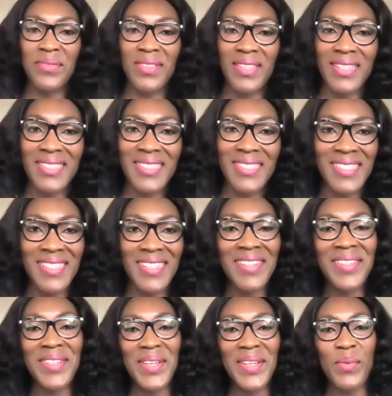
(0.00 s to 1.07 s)
for that.
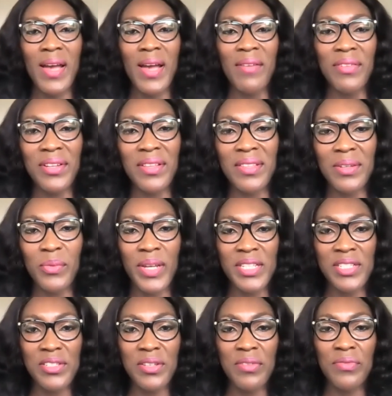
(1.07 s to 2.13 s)
We have another
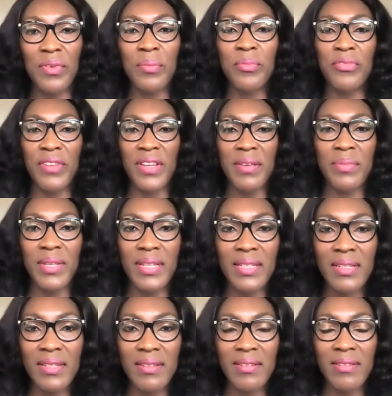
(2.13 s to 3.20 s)
question from
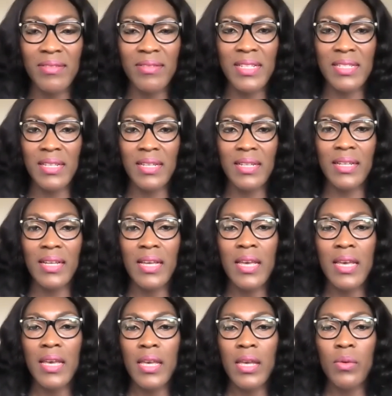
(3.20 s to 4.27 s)
Fabian Rizak.
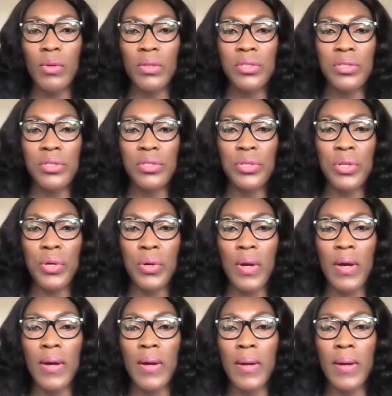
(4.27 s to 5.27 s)
He wants to know,